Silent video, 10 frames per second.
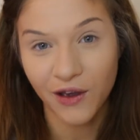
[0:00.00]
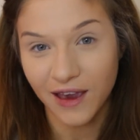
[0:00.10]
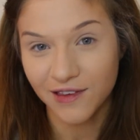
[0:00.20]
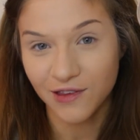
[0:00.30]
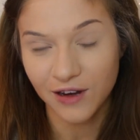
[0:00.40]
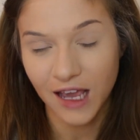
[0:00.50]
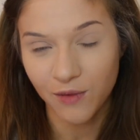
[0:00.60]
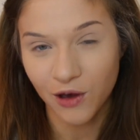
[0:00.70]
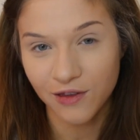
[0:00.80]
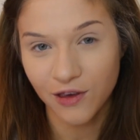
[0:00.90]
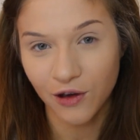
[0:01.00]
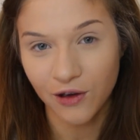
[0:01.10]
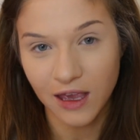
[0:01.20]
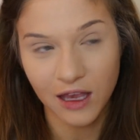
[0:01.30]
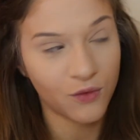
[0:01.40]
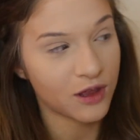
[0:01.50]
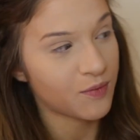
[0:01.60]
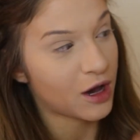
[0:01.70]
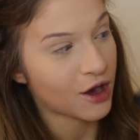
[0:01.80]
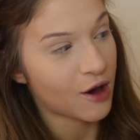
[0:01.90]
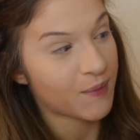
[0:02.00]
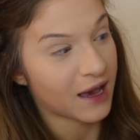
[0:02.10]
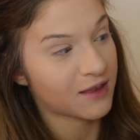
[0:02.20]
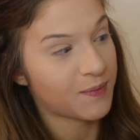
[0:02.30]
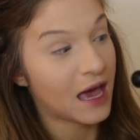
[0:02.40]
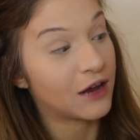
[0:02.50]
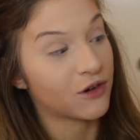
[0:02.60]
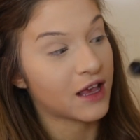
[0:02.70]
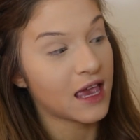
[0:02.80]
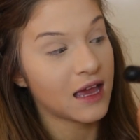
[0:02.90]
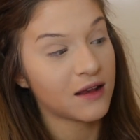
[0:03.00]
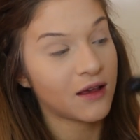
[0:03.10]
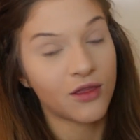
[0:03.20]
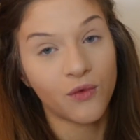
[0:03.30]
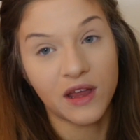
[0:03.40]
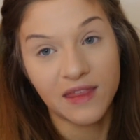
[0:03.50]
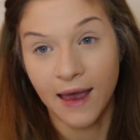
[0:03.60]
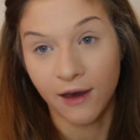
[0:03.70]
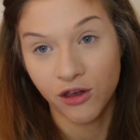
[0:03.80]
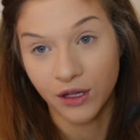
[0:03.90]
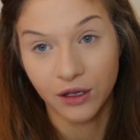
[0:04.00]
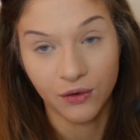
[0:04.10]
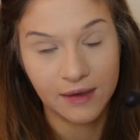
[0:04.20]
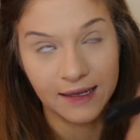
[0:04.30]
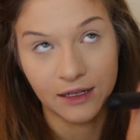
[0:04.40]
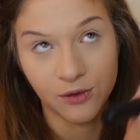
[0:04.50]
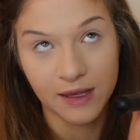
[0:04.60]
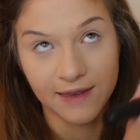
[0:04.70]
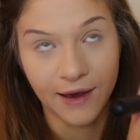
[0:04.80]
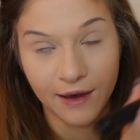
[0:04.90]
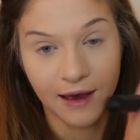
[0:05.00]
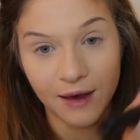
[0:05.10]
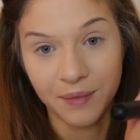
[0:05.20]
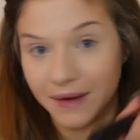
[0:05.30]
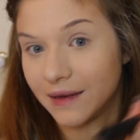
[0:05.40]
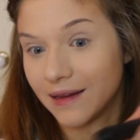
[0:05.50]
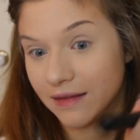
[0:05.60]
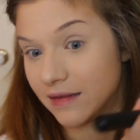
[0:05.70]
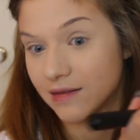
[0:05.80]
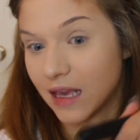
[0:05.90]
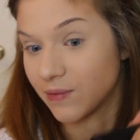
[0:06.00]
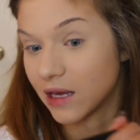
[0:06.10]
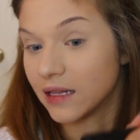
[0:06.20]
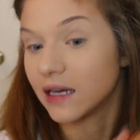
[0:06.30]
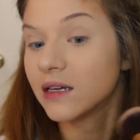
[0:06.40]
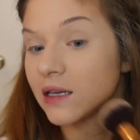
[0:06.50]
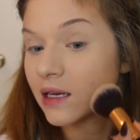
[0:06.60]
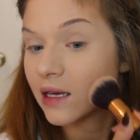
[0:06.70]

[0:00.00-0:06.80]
Okay, so now I'm going to go in with my compact powder again, the one that actually looked a little bit darker but is the same color,